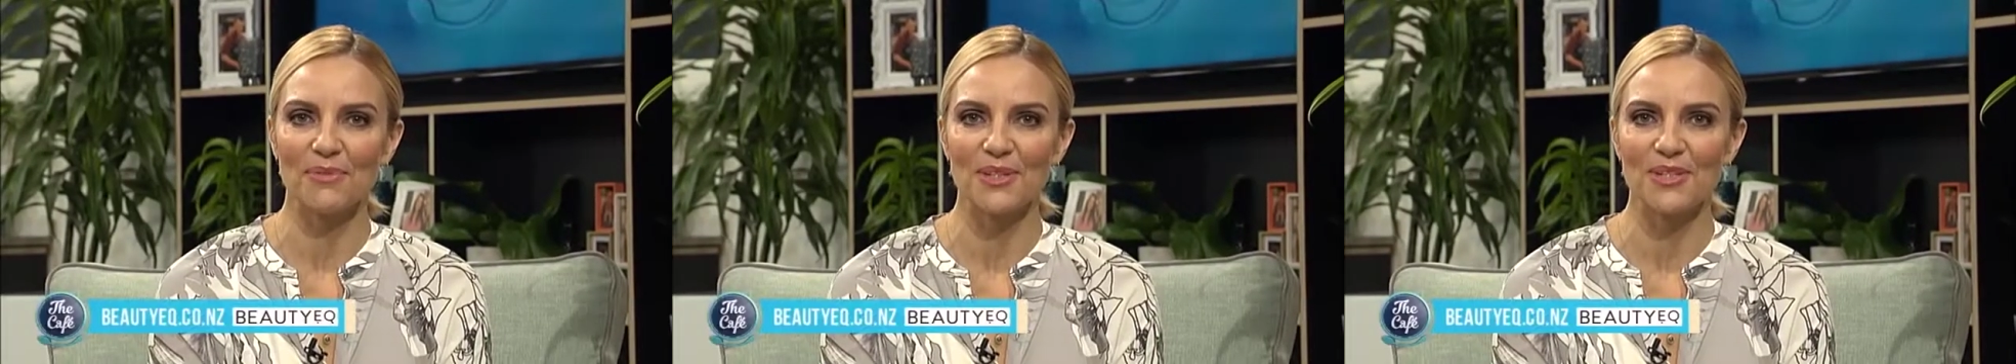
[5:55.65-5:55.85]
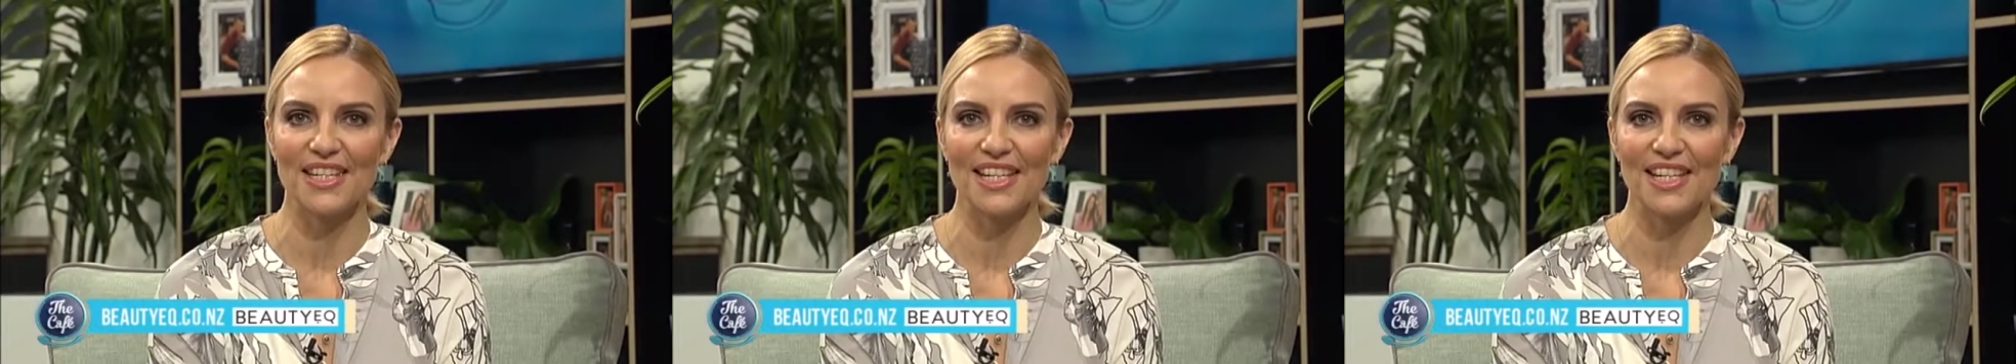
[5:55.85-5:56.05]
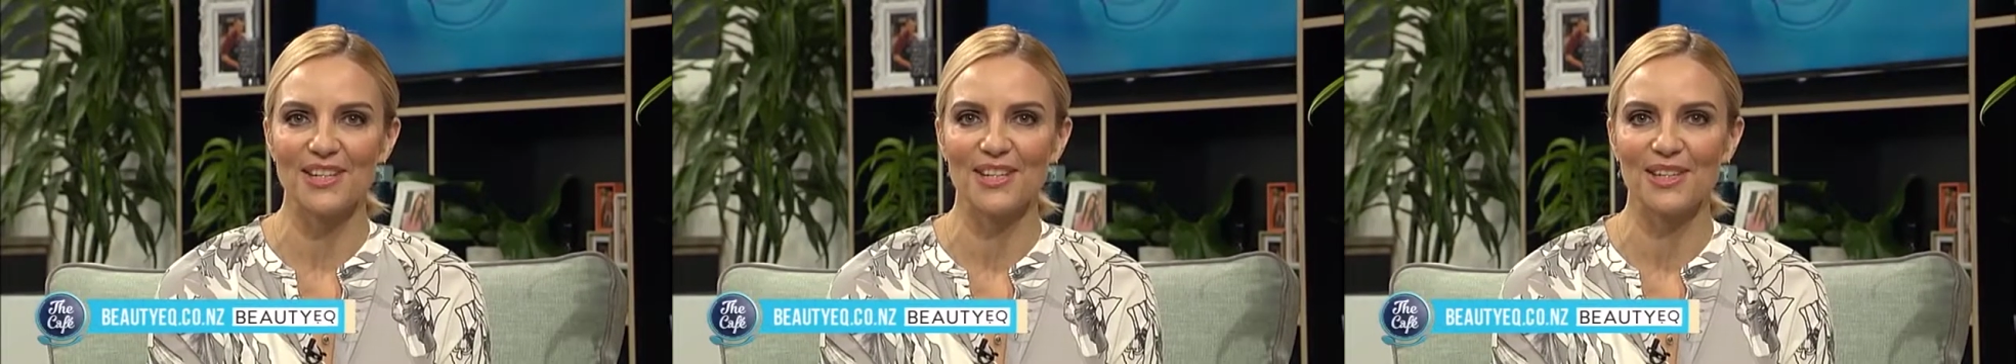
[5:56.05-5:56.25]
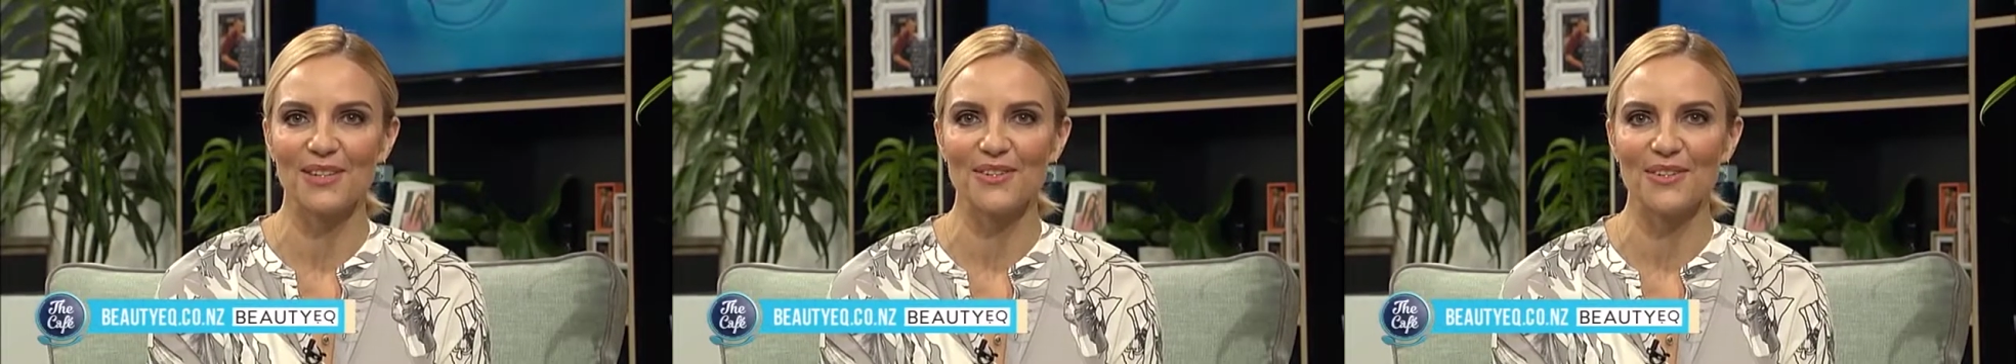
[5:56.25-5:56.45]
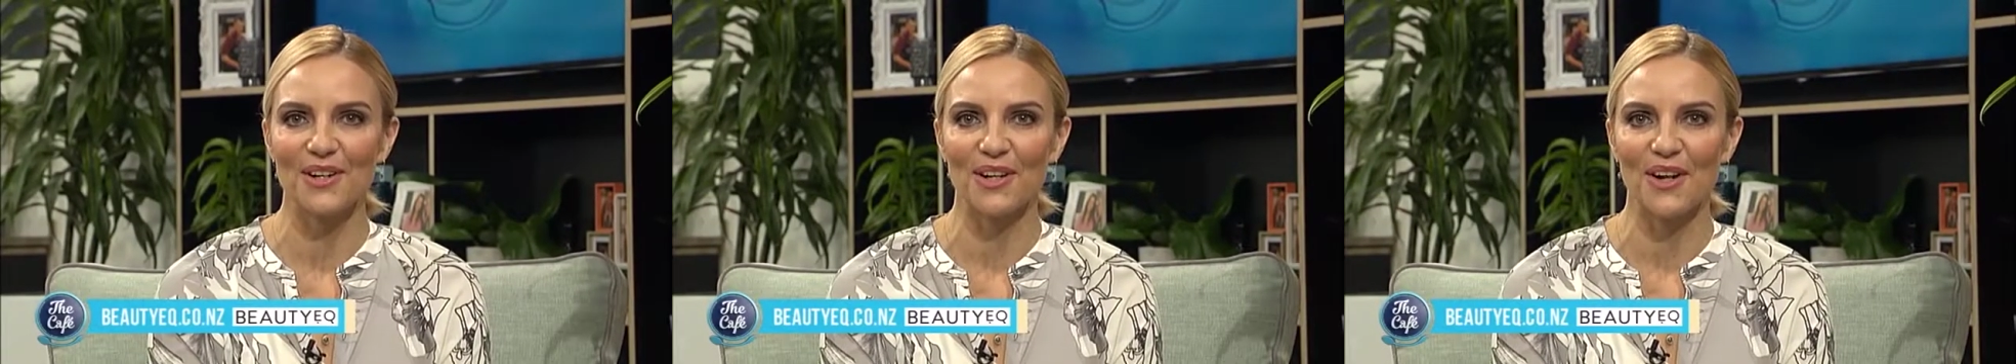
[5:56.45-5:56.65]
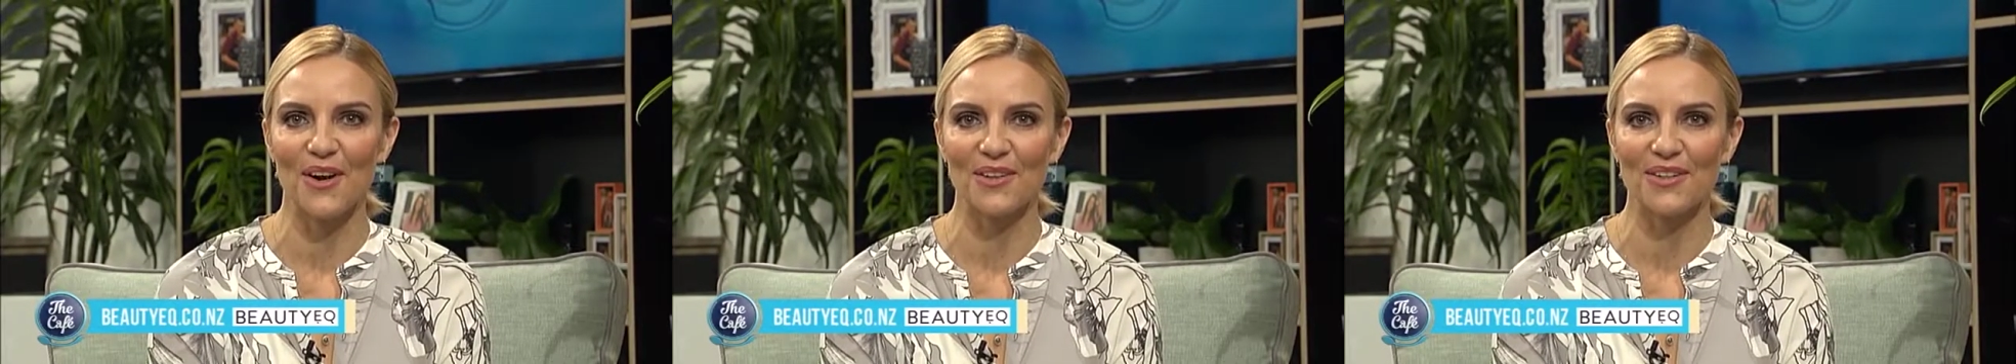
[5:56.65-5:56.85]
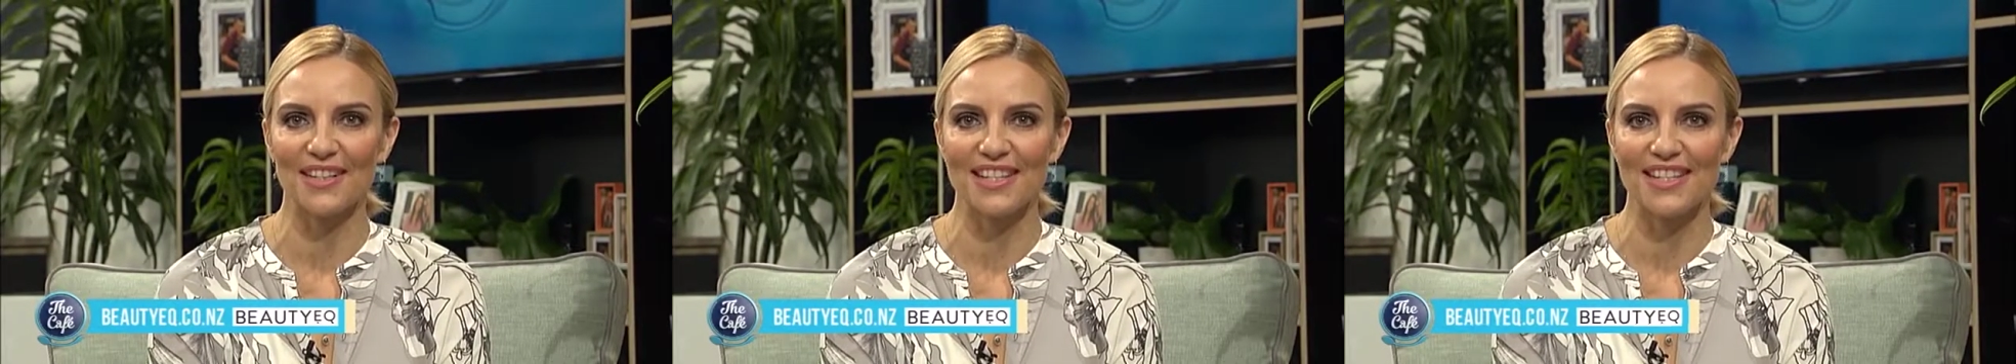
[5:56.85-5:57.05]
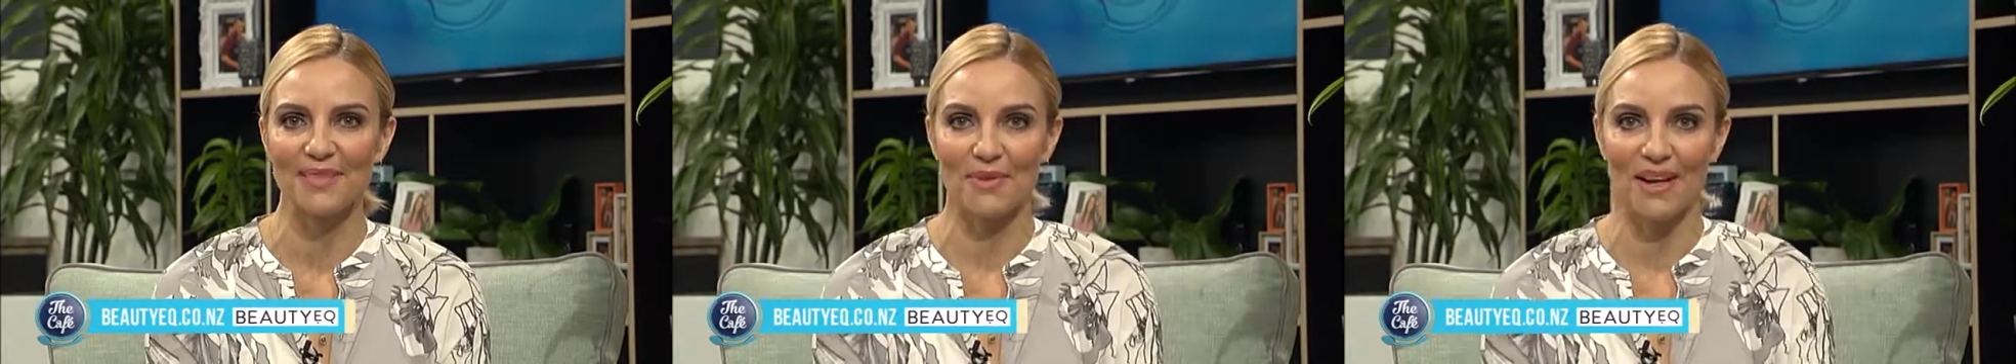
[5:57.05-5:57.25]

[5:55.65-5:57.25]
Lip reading: beautyeq.co.nz.